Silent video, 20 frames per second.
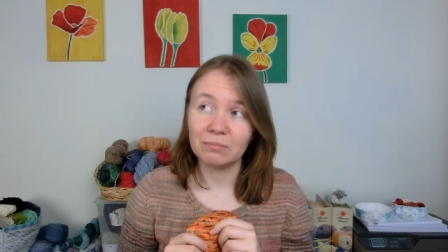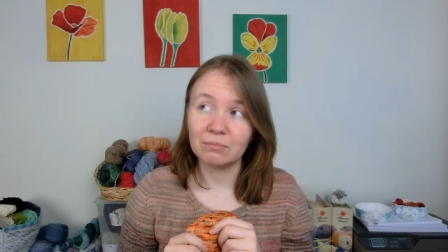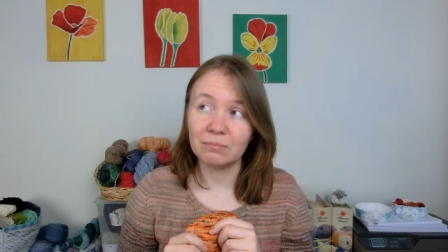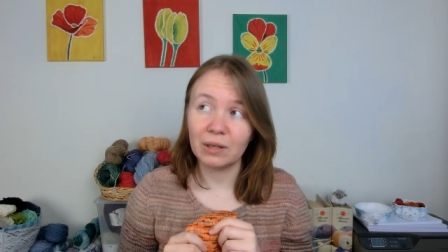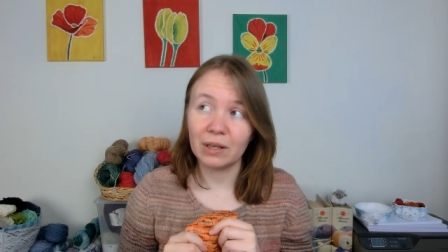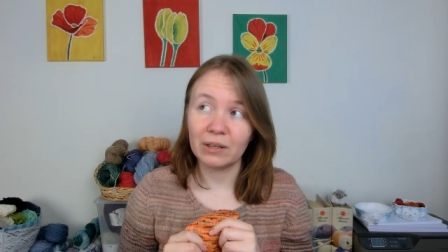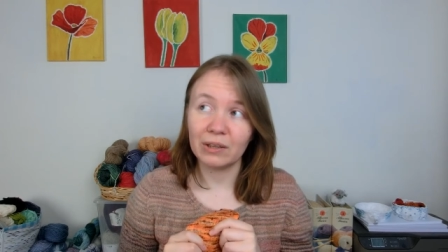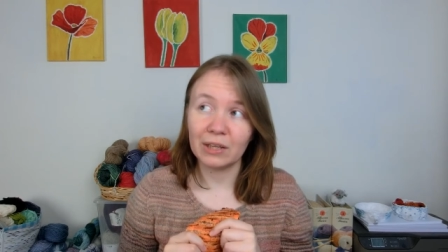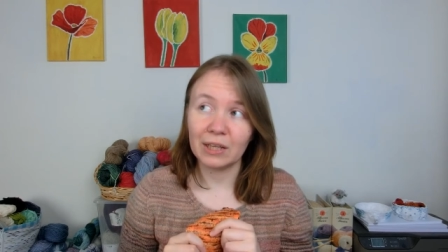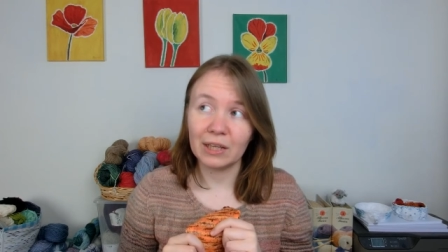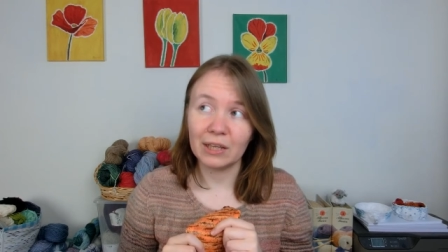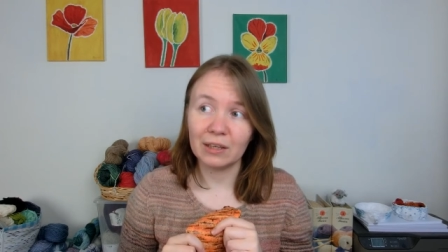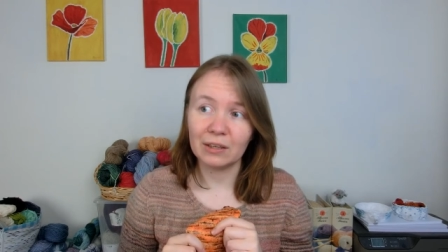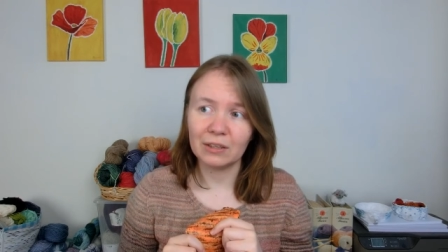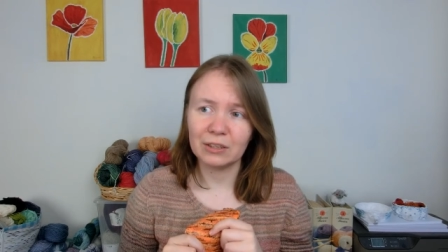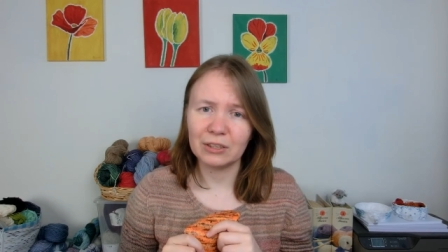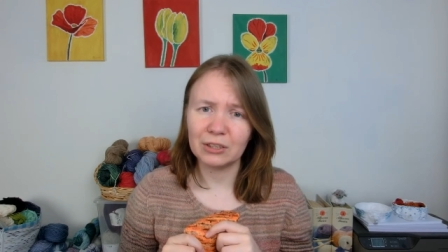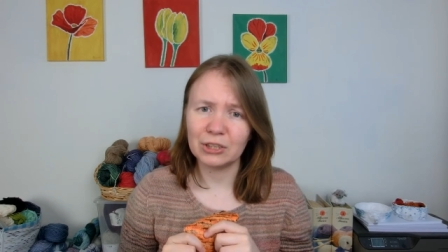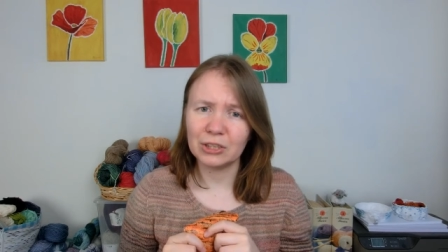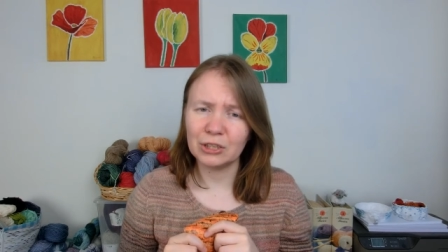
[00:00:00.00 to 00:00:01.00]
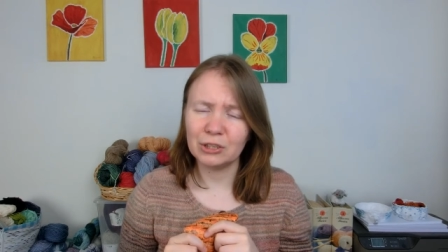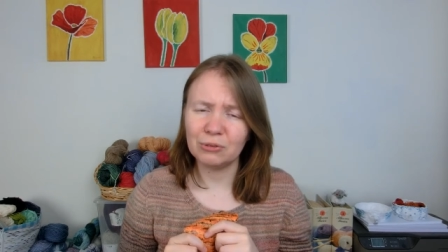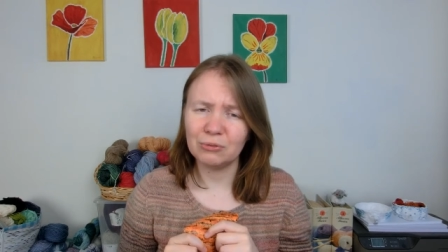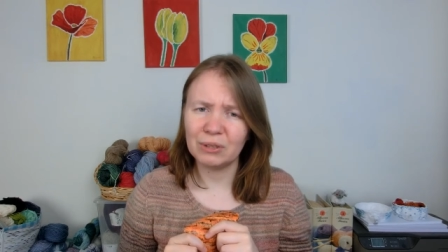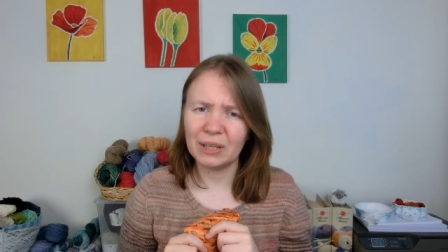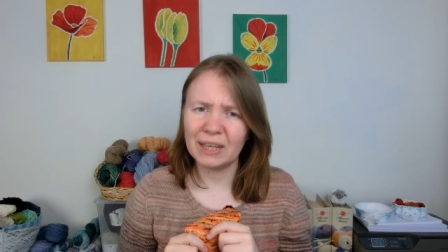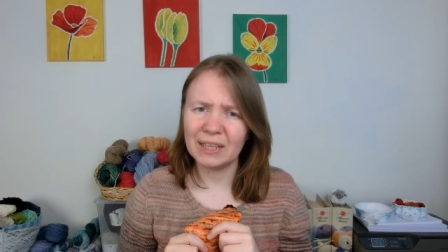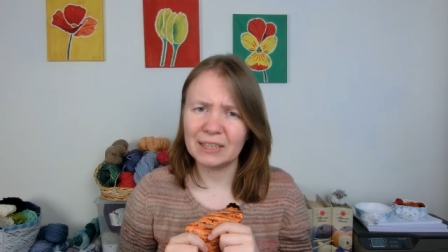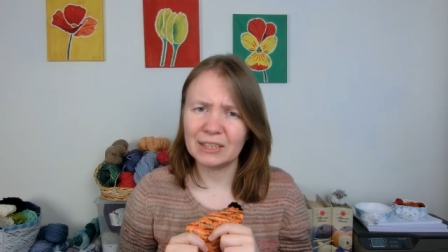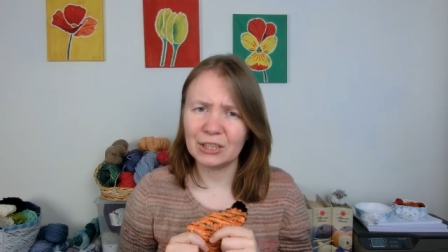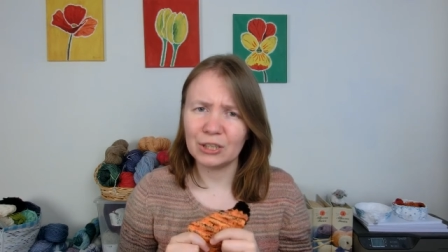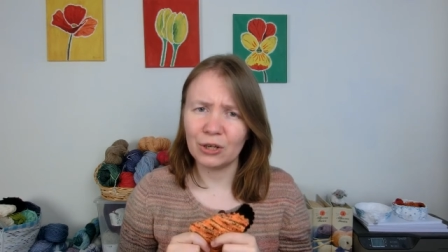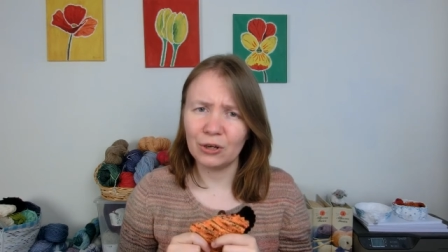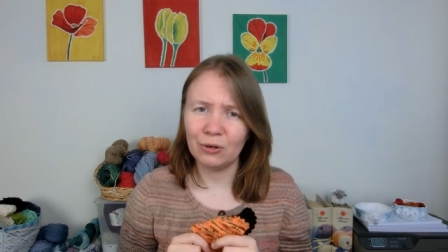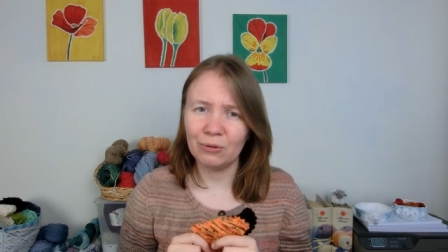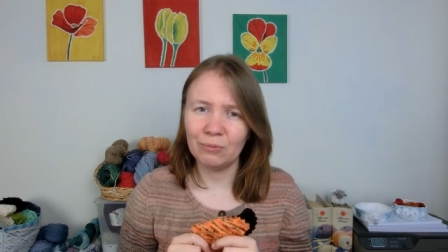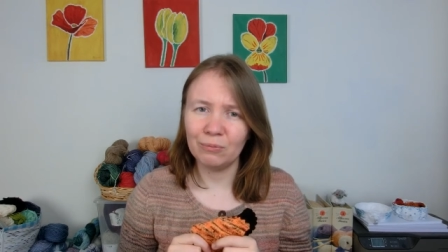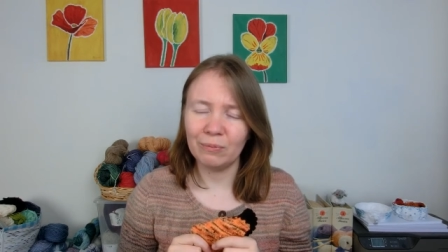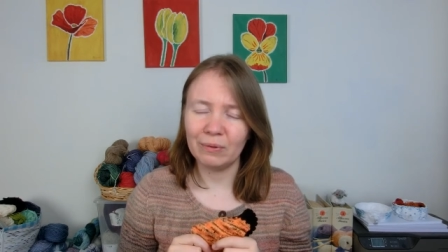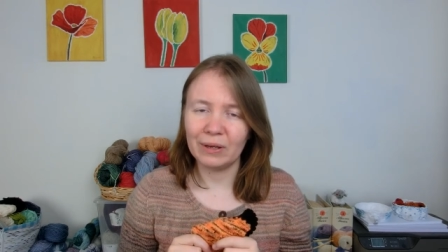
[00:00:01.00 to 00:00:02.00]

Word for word: I think, two days ago.